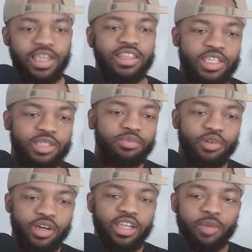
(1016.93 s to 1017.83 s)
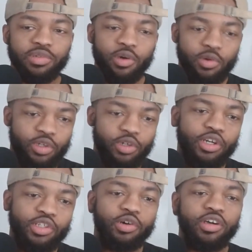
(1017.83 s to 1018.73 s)
At this point in the episode,
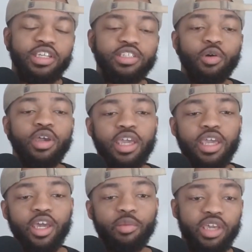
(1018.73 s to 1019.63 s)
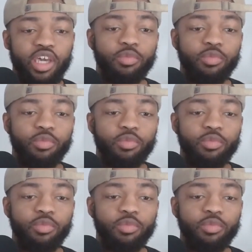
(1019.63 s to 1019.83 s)
you're enjoying it. So help me